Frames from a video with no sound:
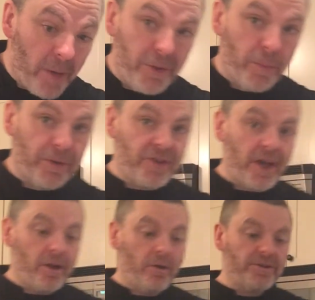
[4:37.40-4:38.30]
up your
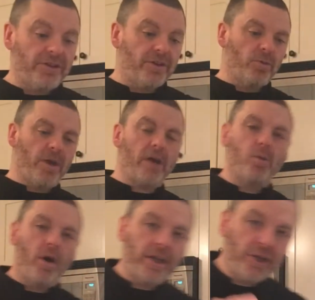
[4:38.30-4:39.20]
potatoes into
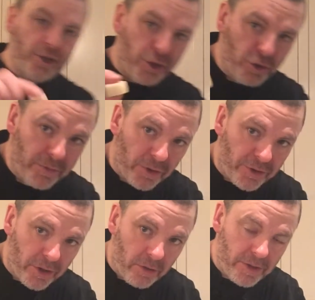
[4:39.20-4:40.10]
around 1-inch cubes or so,